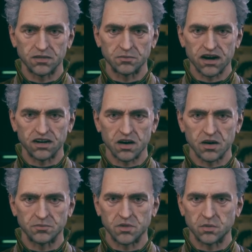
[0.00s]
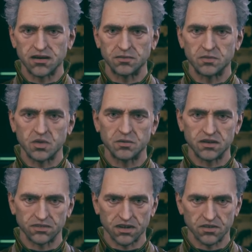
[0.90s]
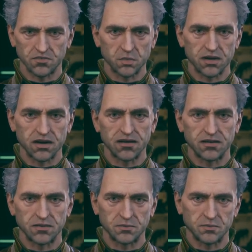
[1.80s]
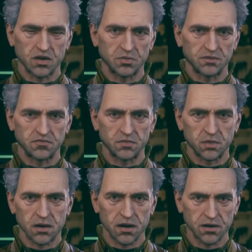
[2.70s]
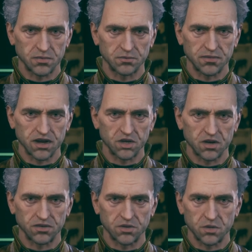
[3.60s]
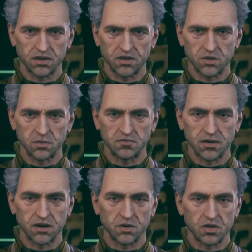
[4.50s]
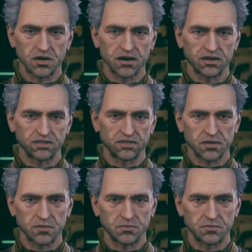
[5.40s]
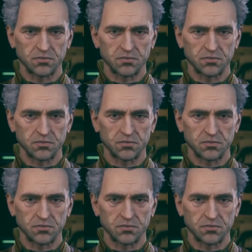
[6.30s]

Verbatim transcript: They might tempt you with promises of wealth, but don't be fooled. They're just using you for their own ends.